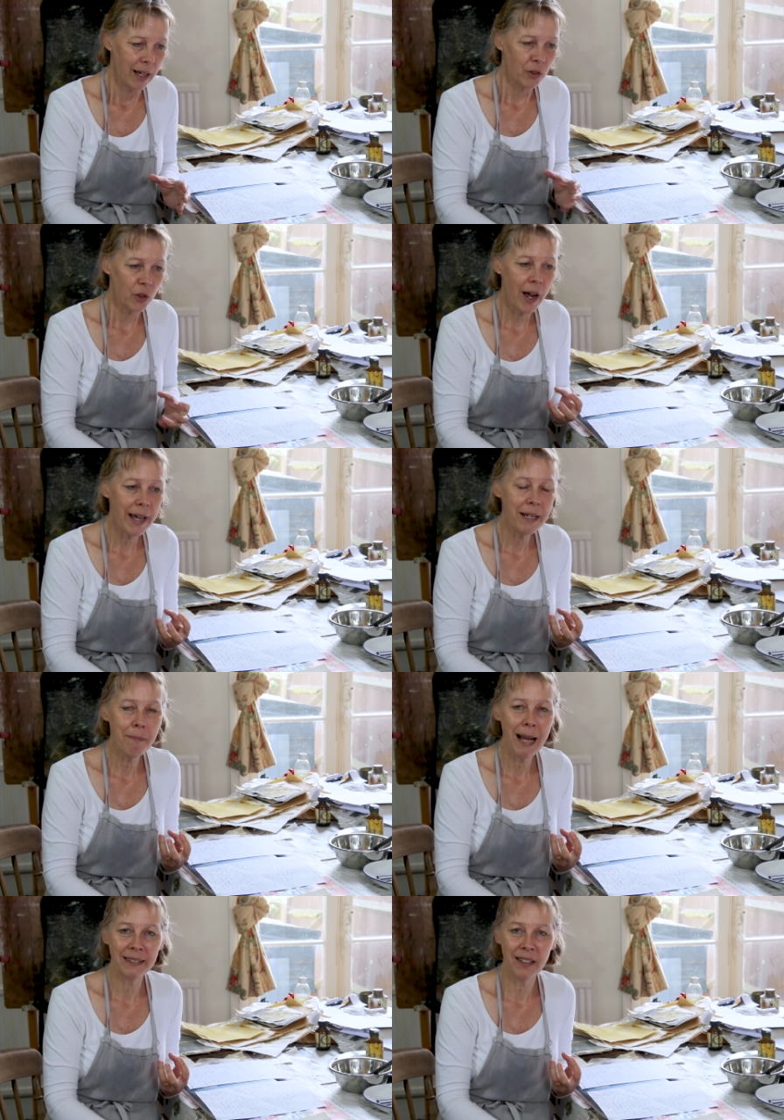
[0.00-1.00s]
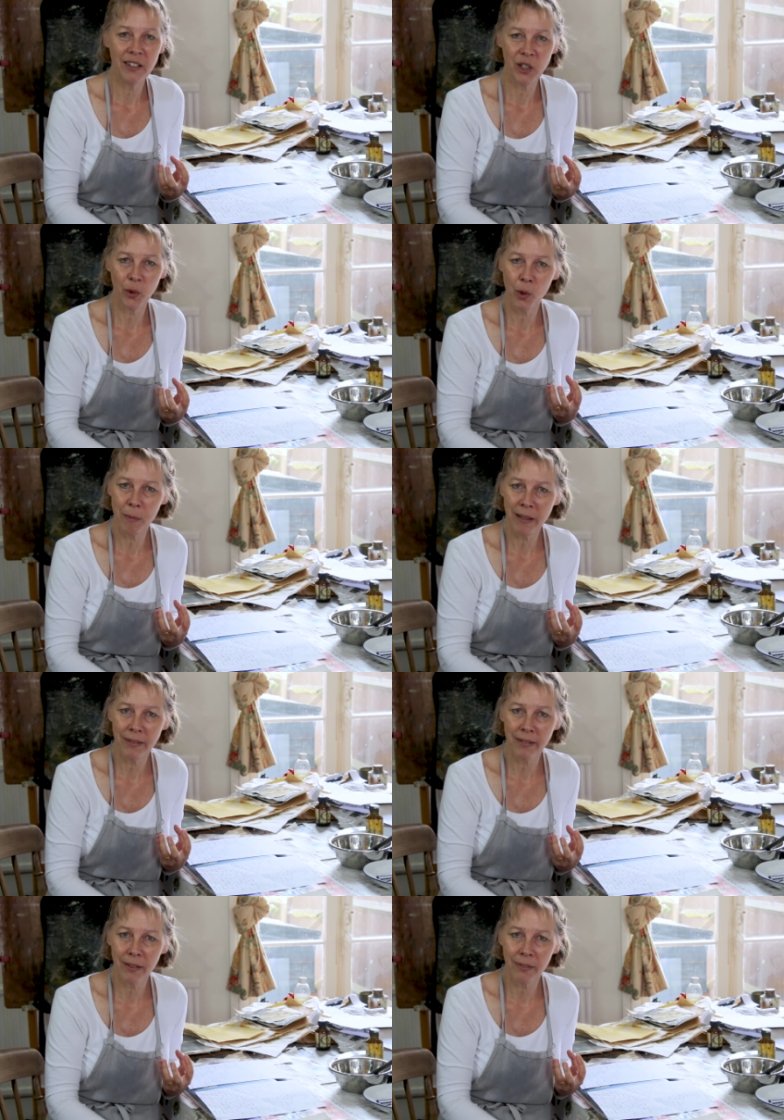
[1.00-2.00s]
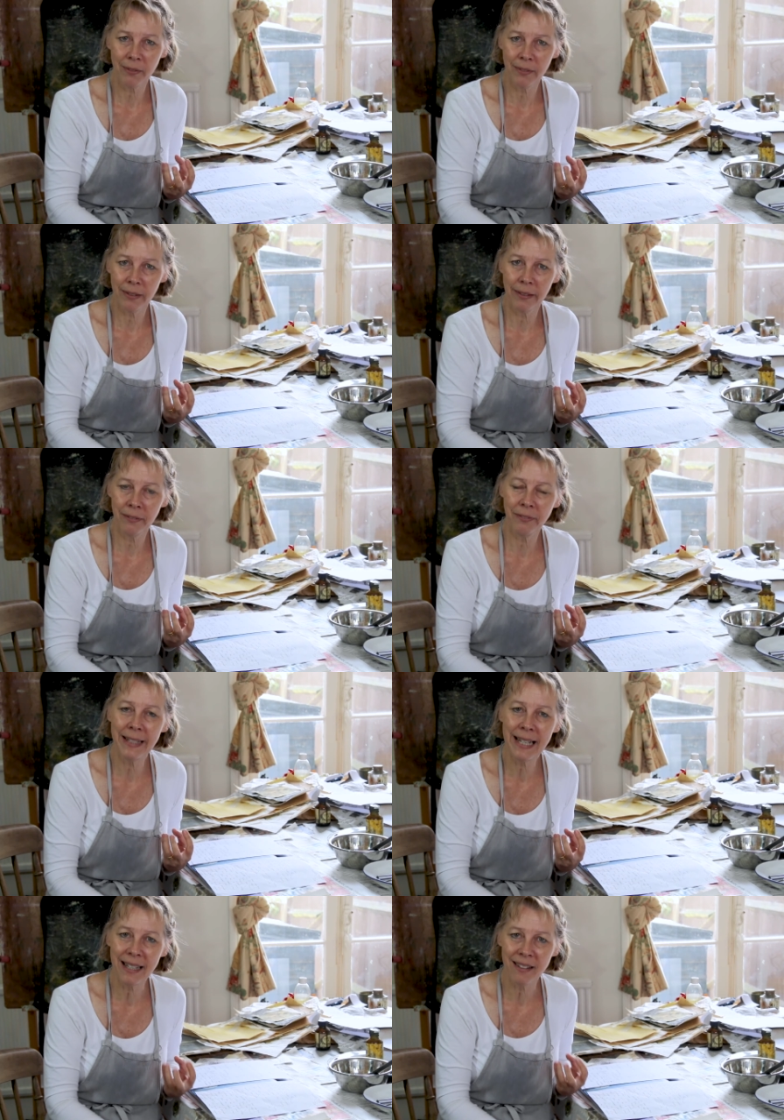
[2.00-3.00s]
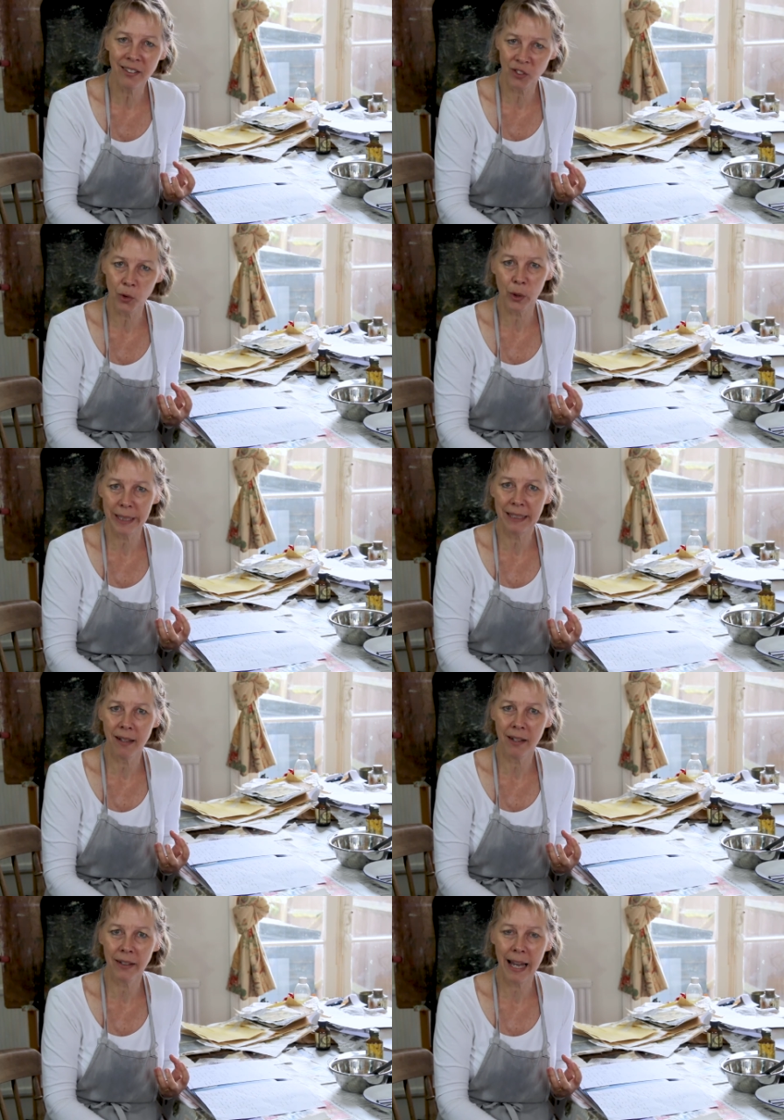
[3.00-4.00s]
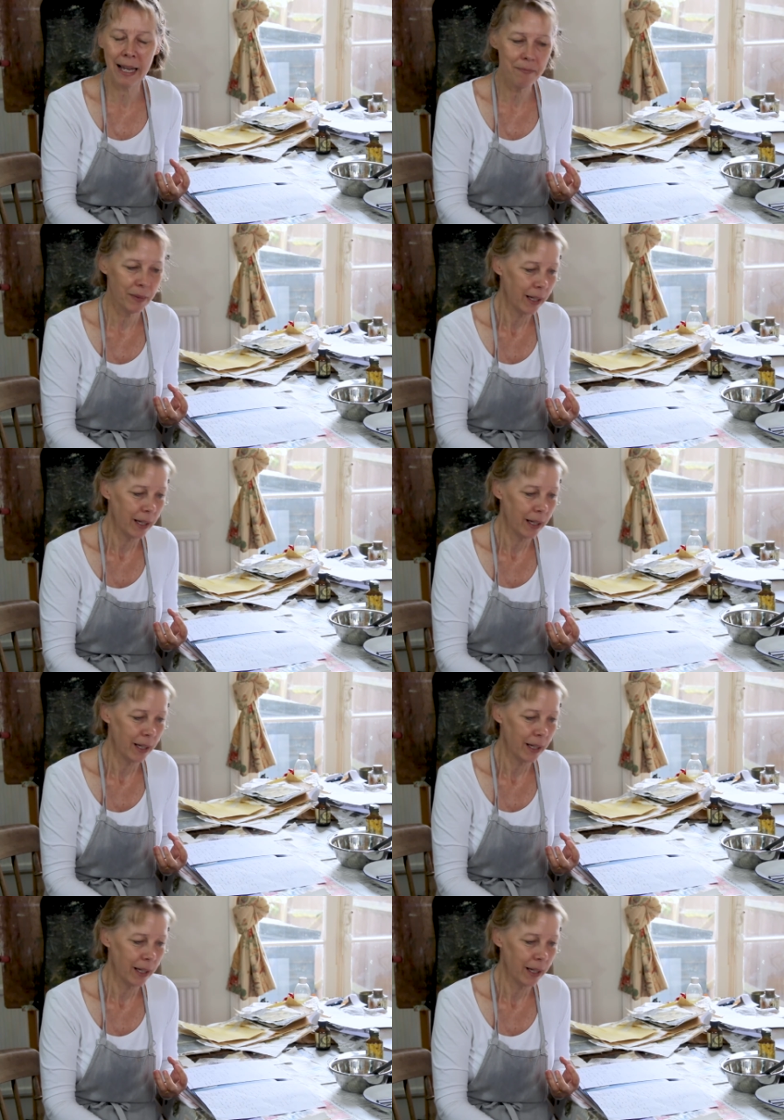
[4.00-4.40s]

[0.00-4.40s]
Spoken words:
try and imagine the almost sort of feeling the story, okay?